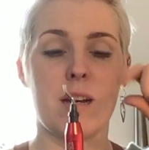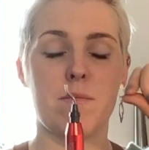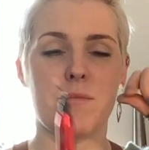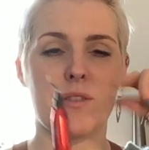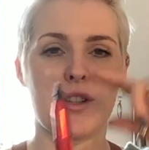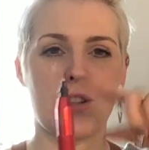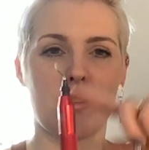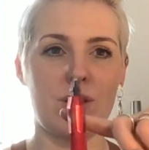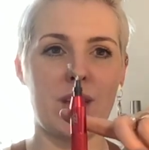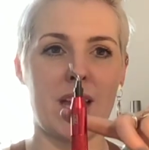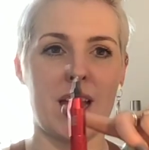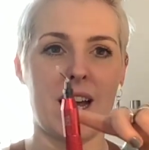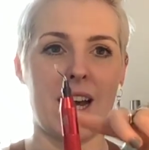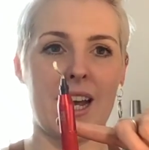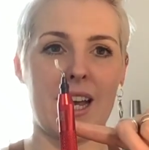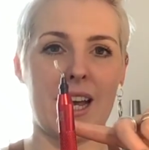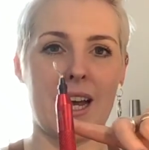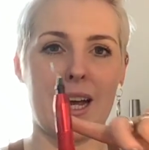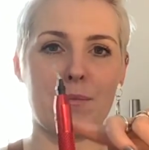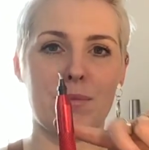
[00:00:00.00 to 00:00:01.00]
So yeah,
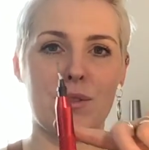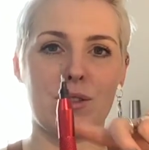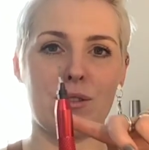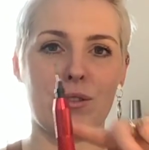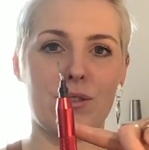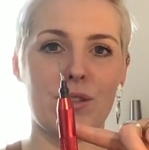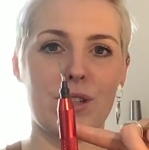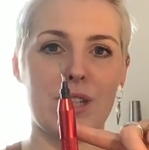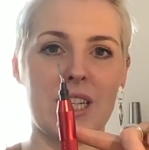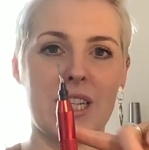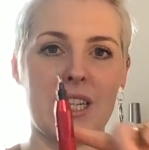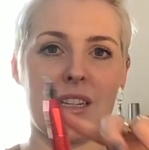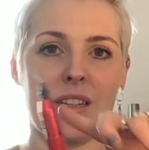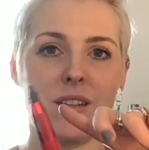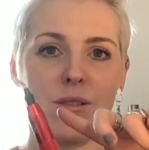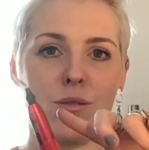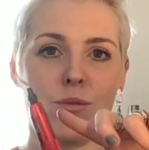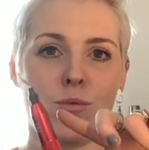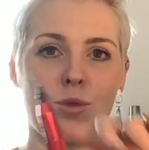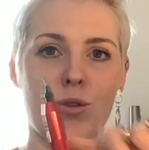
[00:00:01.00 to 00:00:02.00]
I absolutely
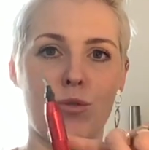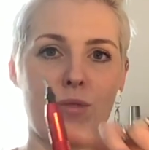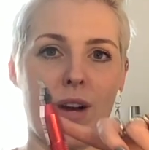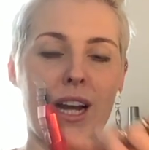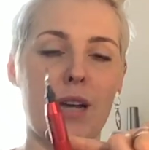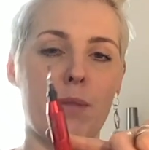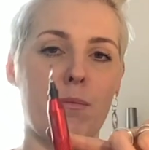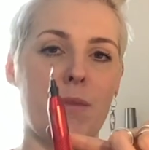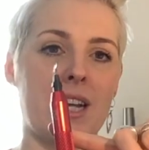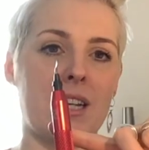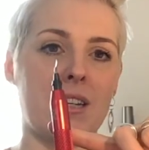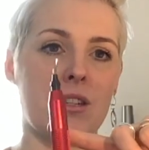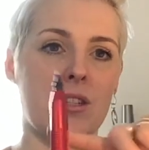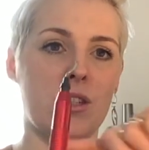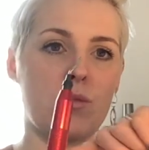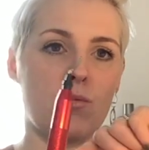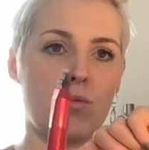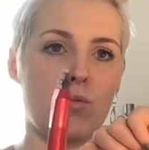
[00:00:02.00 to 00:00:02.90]
would recommend